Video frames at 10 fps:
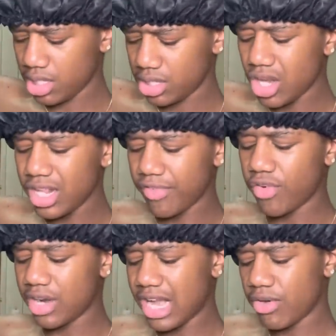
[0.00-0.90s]
30 or
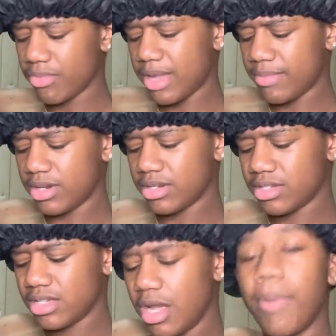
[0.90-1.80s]
40, I don't remember.
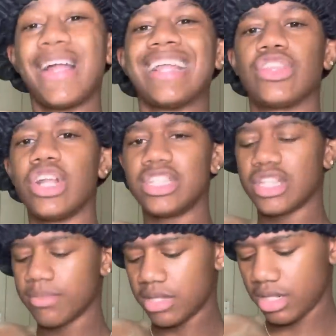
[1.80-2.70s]
Probably 30
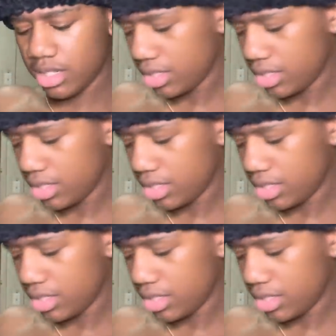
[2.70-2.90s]
something.